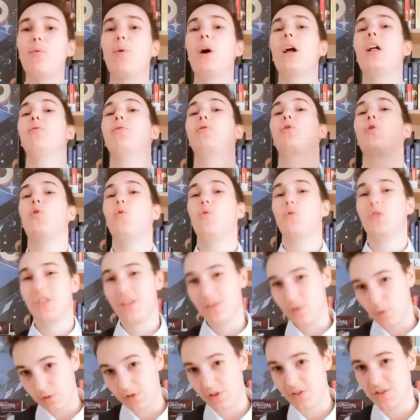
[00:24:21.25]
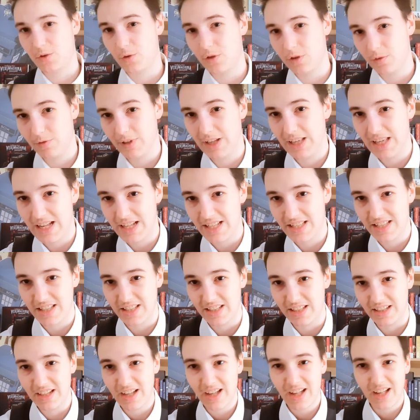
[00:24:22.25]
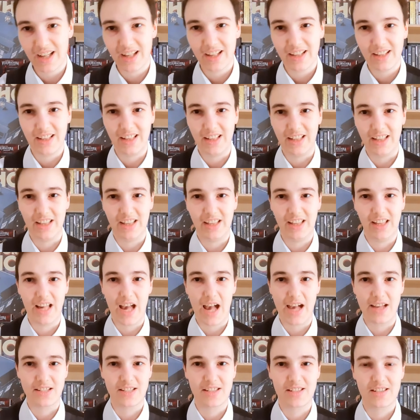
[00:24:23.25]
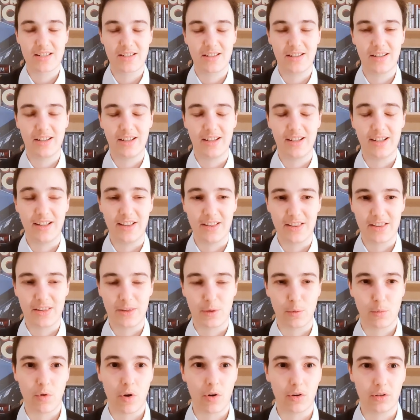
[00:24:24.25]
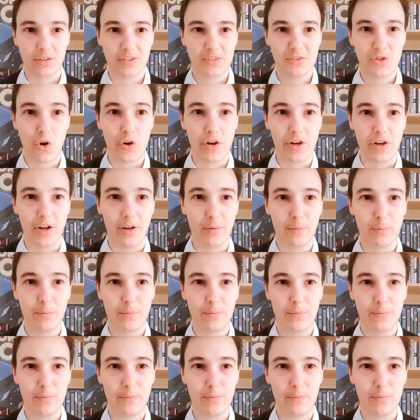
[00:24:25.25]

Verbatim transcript: Well, of course, the doctor's going to realize he he he has uh, the wrong Donna.